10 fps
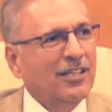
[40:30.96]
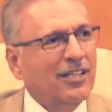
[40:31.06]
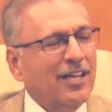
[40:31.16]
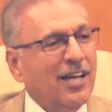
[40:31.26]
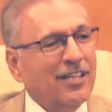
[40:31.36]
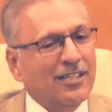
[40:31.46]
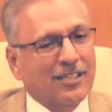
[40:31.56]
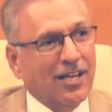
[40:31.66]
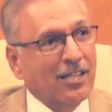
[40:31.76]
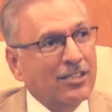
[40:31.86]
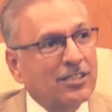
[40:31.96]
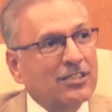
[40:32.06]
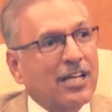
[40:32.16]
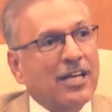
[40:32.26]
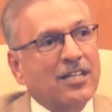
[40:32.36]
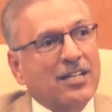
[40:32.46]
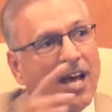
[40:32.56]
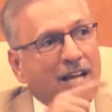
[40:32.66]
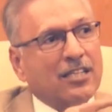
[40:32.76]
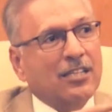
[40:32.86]
and this
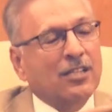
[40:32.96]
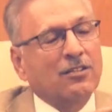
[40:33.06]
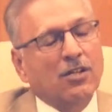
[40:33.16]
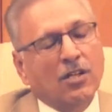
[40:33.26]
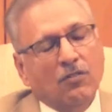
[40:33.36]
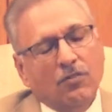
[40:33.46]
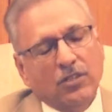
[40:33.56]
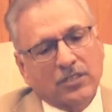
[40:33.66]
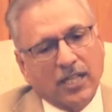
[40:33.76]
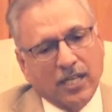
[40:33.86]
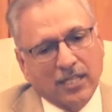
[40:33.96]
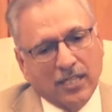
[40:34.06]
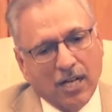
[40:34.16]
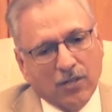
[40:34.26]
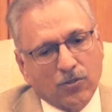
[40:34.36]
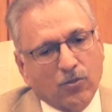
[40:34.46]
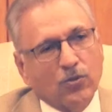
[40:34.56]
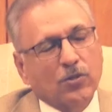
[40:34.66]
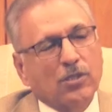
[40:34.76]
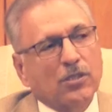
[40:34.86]
entire thing was carried out
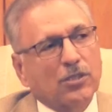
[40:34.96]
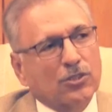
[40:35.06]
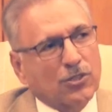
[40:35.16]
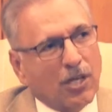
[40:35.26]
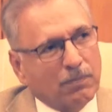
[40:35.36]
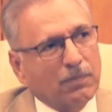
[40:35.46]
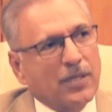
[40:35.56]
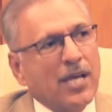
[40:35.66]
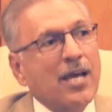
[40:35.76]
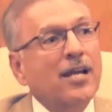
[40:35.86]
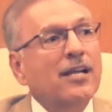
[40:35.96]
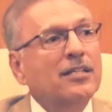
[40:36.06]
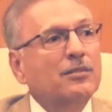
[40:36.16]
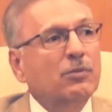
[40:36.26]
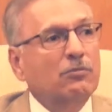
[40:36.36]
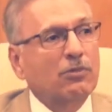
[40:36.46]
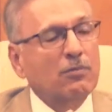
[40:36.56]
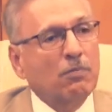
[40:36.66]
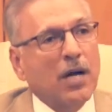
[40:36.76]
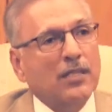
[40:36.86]
to stop air links
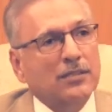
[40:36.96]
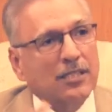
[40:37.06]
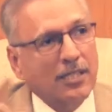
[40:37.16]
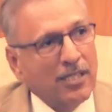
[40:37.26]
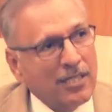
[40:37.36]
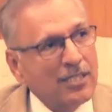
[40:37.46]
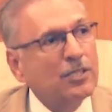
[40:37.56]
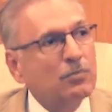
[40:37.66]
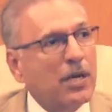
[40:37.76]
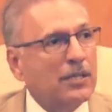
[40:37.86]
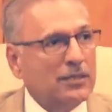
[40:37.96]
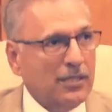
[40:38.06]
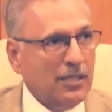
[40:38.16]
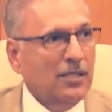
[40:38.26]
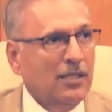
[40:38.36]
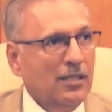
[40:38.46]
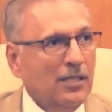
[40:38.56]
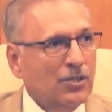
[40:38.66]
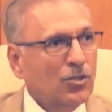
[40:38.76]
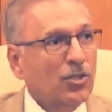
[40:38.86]
between Pakistan and East Pakistan.
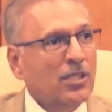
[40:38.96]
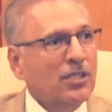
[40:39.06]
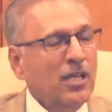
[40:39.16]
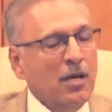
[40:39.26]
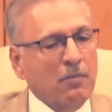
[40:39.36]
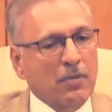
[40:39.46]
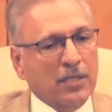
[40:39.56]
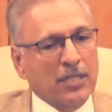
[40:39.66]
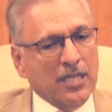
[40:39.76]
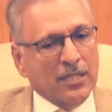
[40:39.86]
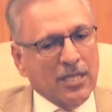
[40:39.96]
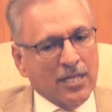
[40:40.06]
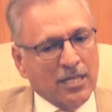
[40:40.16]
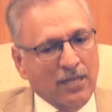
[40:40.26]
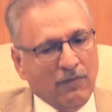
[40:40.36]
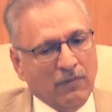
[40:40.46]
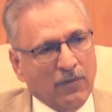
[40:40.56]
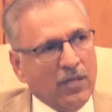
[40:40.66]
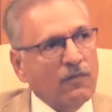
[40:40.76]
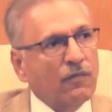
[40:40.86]
So but they gave a
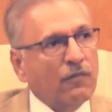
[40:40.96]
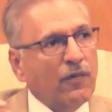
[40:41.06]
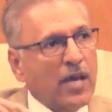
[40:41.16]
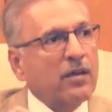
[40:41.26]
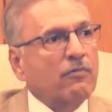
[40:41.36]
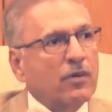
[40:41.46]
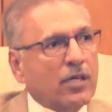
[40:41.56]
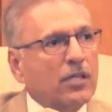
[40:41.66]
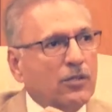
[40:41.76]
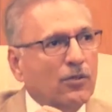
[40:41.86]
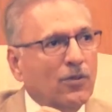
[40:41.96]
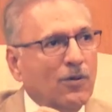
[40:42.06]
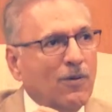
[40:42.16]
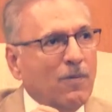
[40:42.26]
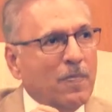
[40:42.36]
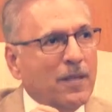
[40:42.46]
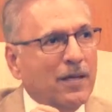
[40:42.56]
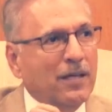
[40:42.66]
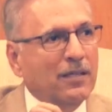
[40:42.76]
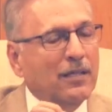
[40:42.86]
very fair verdict,
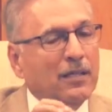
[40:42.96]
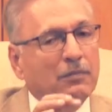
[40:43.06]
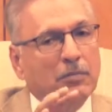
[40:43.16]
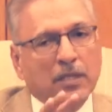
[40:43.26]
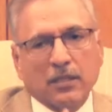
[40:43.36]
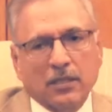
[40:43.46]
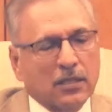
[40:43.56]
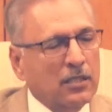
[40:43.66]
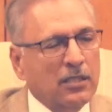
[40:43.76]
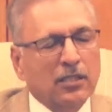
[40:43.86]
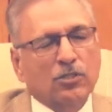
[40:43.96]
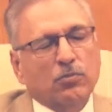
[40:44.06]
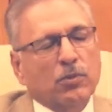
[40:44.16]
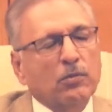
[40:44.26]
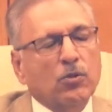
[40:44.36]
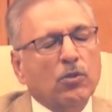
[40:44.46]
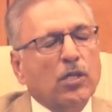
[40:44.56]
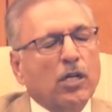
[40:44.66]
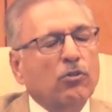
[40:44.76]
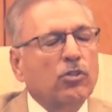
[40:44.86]
but in the Indian Supreme
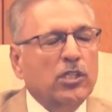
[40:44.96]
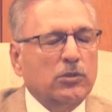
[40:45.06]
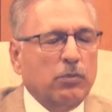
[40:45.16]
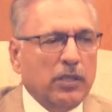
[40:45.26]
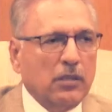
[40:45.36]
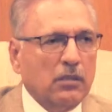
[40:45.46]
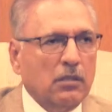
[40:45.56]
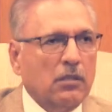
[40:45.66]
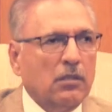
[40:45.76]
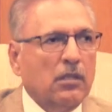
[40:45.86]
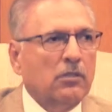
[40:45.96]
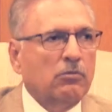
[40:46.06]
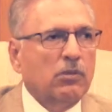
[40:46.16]
Court, I don't expect there